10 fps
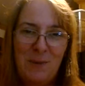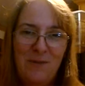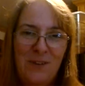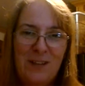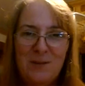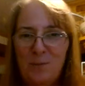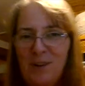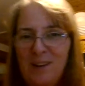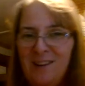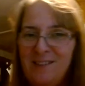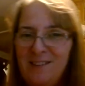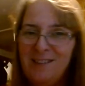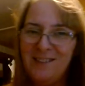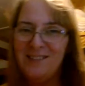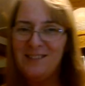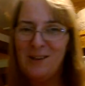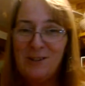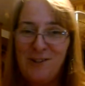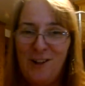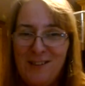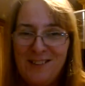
face with a washcloth.